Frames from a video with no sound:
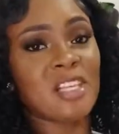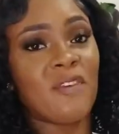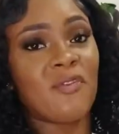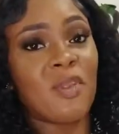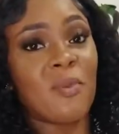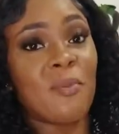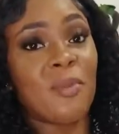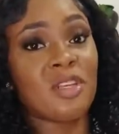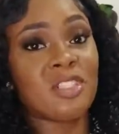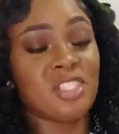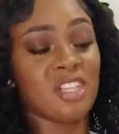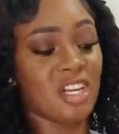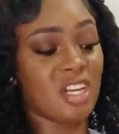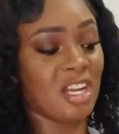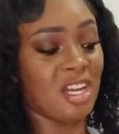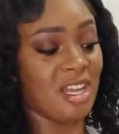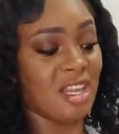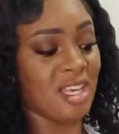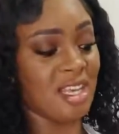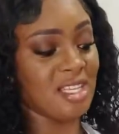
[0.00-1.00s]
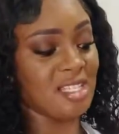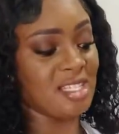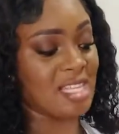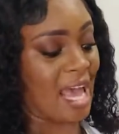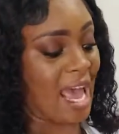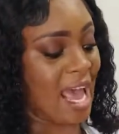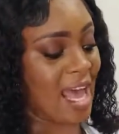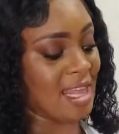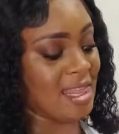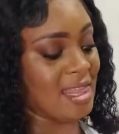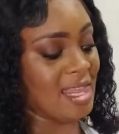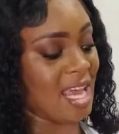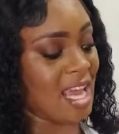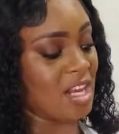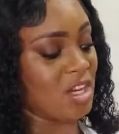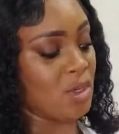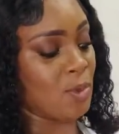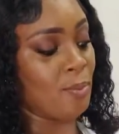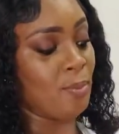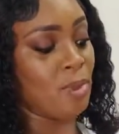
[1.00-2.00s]
of the mustard in this, and then
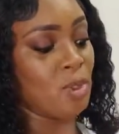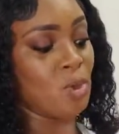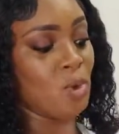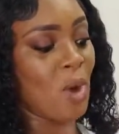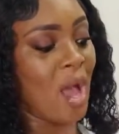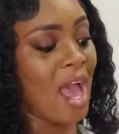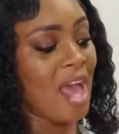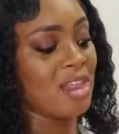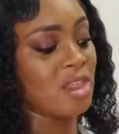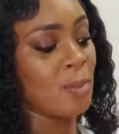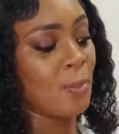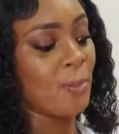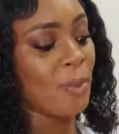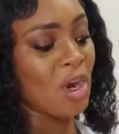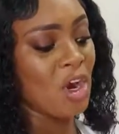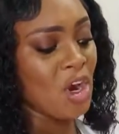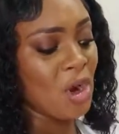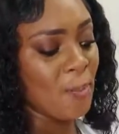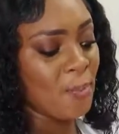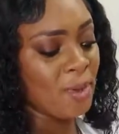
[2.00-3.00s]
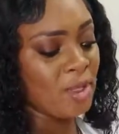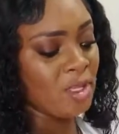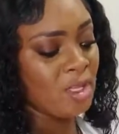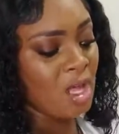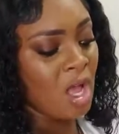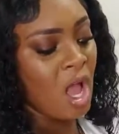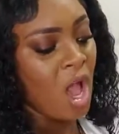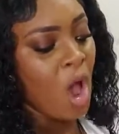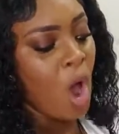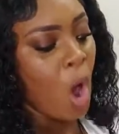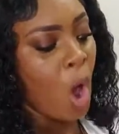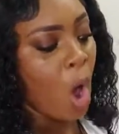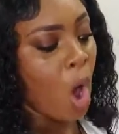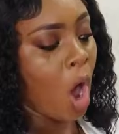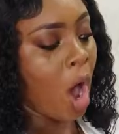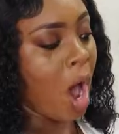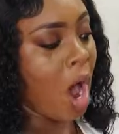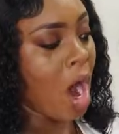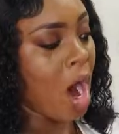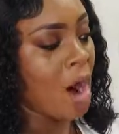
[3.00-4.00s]
the blue and the purple
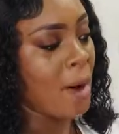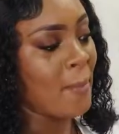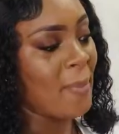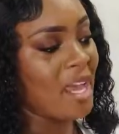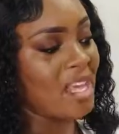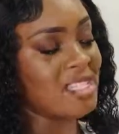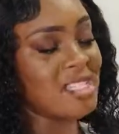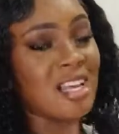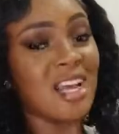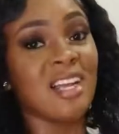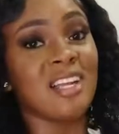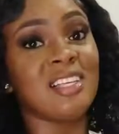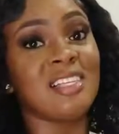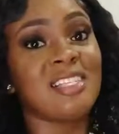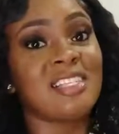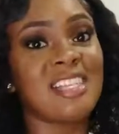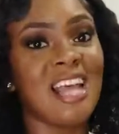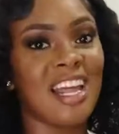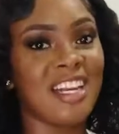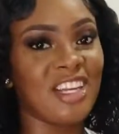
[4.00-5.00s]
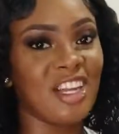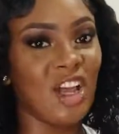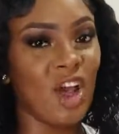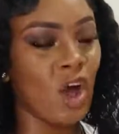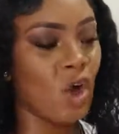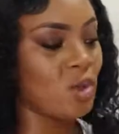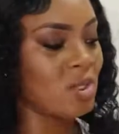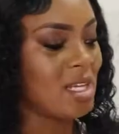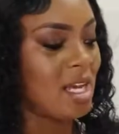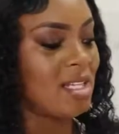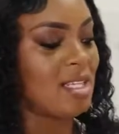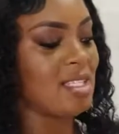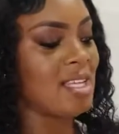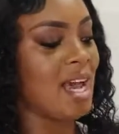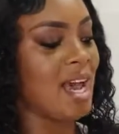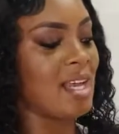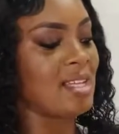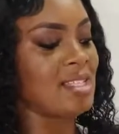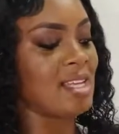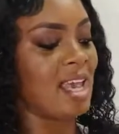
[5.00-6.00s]
are basically standing out, and it
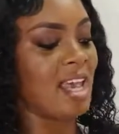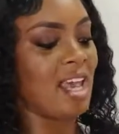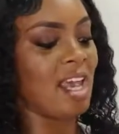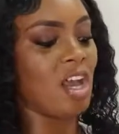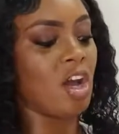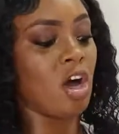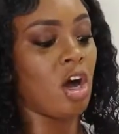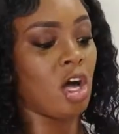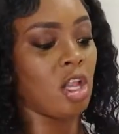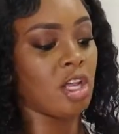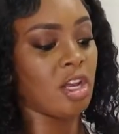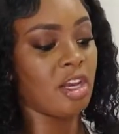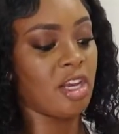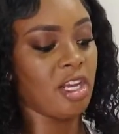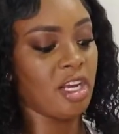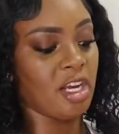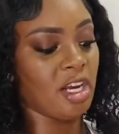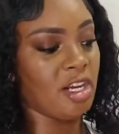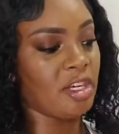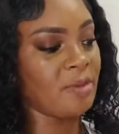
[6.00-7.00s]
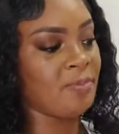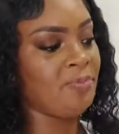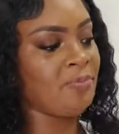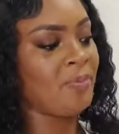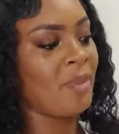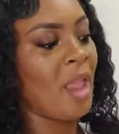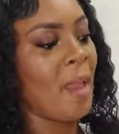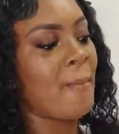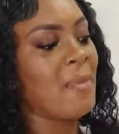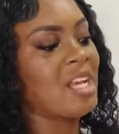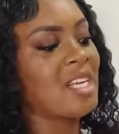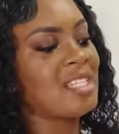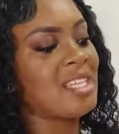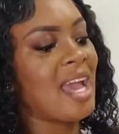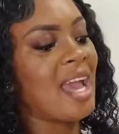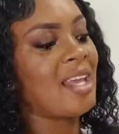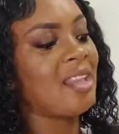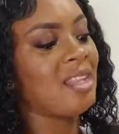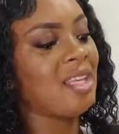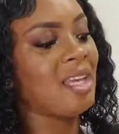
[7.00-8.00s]
has a color here, because
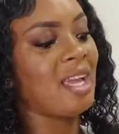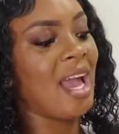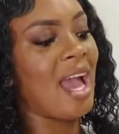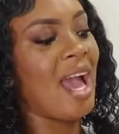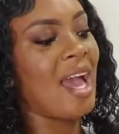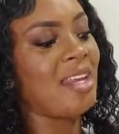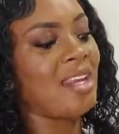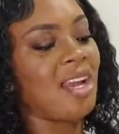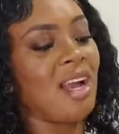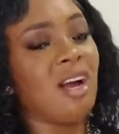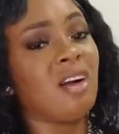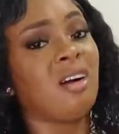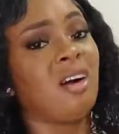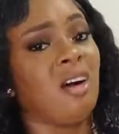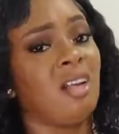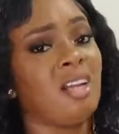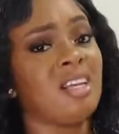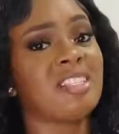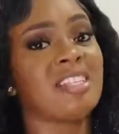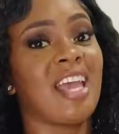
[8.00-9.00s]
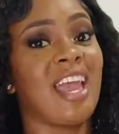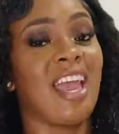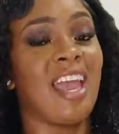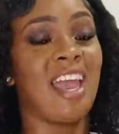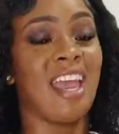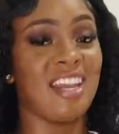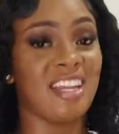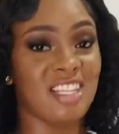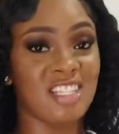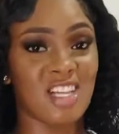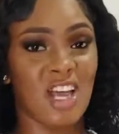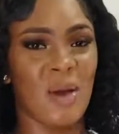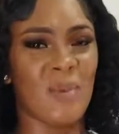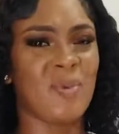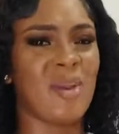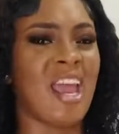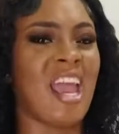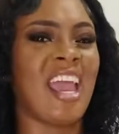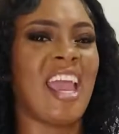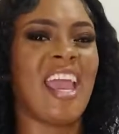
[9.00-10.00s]
I think adding a color to any top,
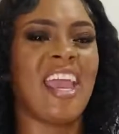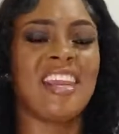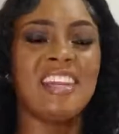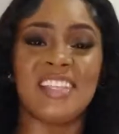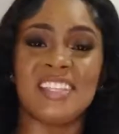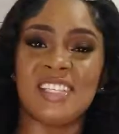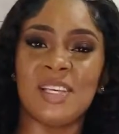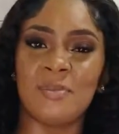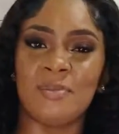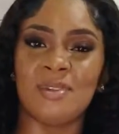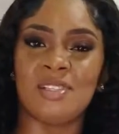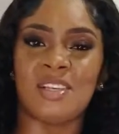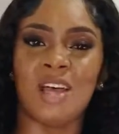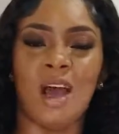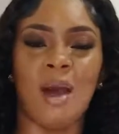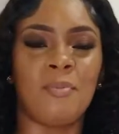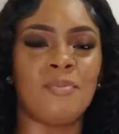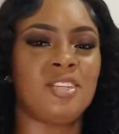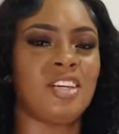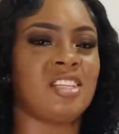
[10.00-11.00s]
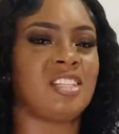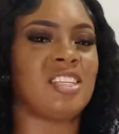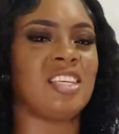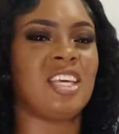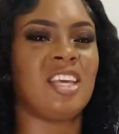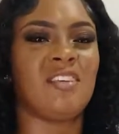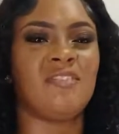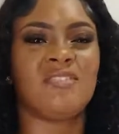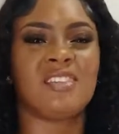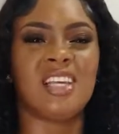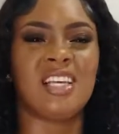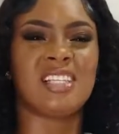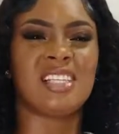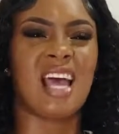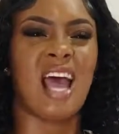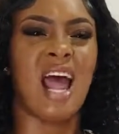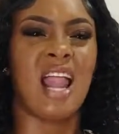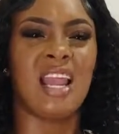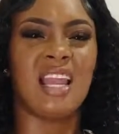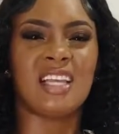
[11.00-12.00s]
like any simple top, just gives it
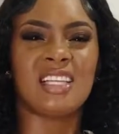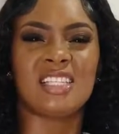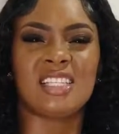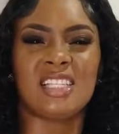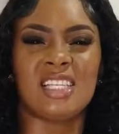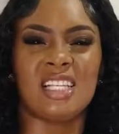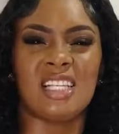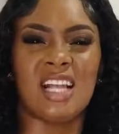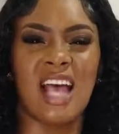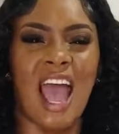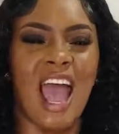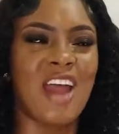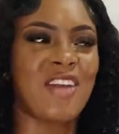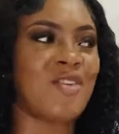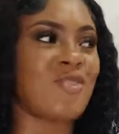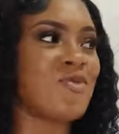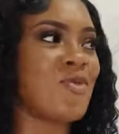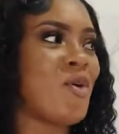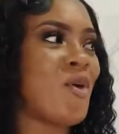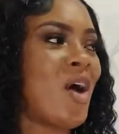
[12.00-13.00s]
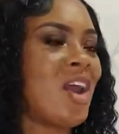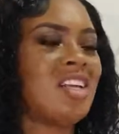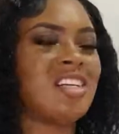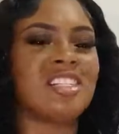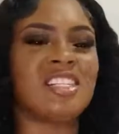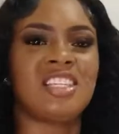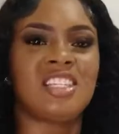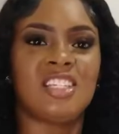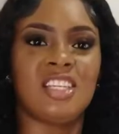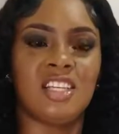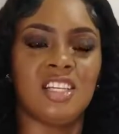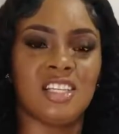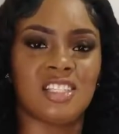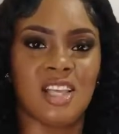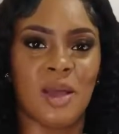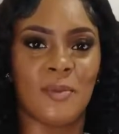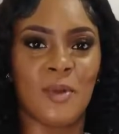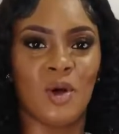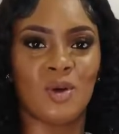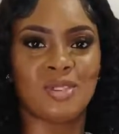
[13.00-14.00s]
a little, I don't know, a little chicness
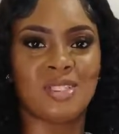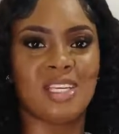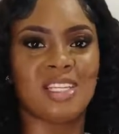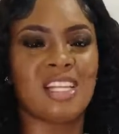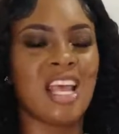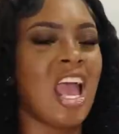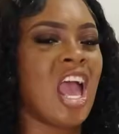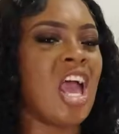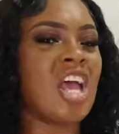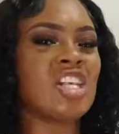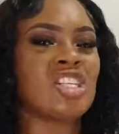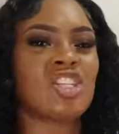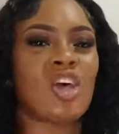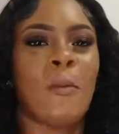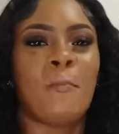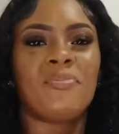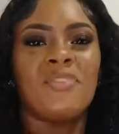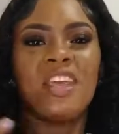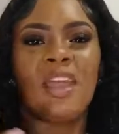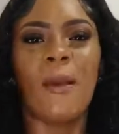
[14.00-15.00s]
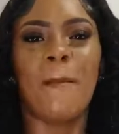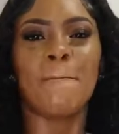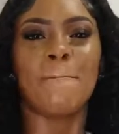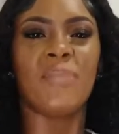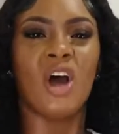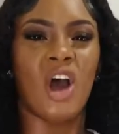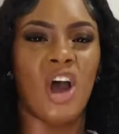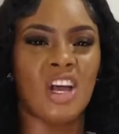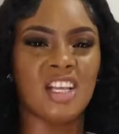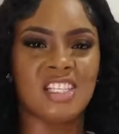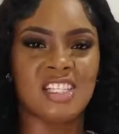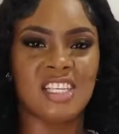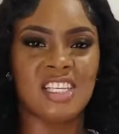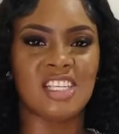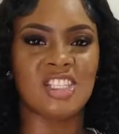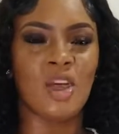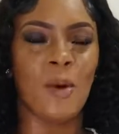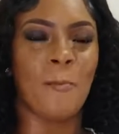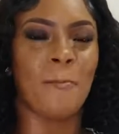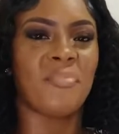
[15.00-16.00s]
about it, something bossy,
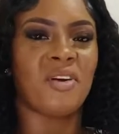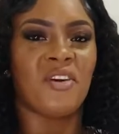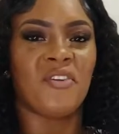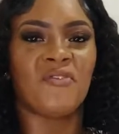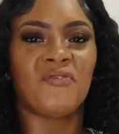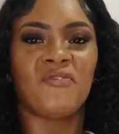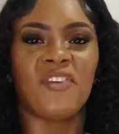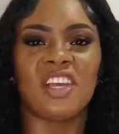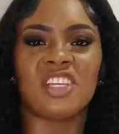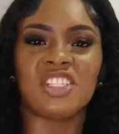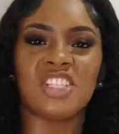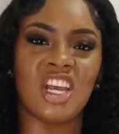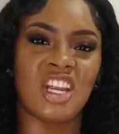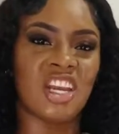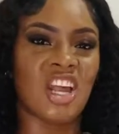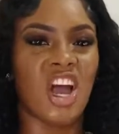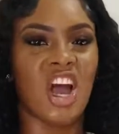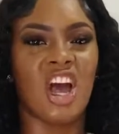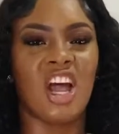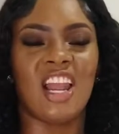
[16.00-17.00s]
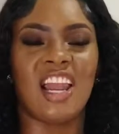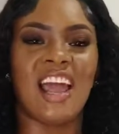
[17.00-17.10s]
something professional.